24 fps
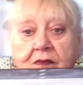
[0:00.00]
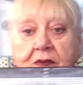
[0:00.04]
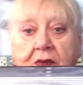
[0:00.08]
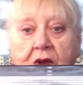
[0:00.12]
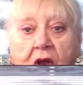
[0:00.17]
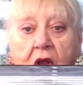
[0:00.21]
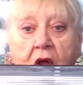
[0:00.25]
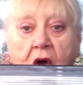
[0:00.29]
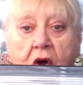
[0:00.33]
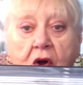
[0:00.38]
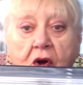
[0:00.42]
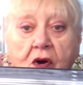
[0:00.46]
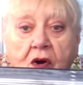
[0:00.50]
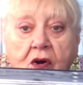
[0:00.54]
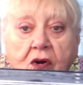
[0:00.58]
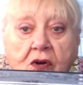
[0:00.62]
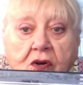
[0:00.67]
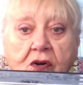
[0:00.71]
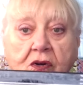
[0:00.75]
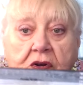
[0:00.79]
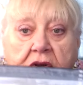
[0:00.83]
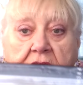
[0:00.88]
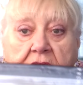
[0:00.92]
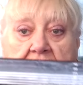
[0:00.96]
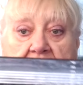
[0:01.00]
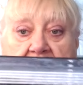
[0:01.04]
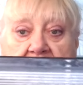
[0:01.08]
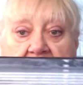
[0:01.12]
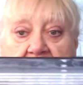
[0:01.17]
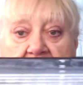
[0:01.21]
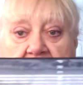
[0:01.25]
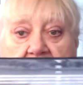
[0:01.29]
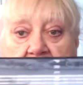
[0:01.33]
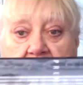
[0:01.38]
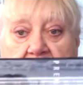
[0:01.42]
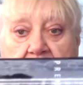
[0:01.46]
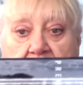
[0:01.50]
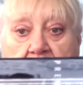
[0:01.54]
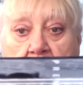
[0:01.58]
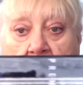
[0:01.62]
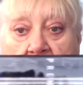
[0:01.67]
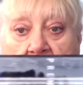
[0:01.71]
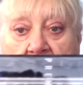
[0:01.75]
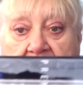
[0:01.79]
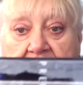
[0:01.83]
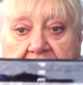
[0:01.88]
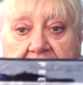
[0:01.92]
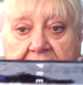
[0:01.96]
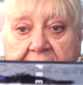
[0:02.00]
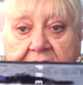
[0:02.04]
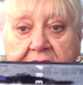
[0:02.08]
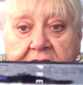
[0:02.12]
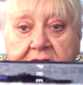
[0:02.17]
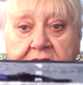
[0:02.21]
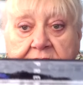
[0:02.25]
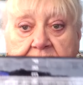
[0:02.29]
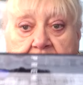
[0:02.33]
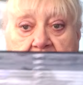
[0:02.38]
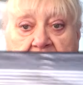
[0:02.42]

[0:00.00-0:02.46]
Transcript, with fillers: long set of four needles,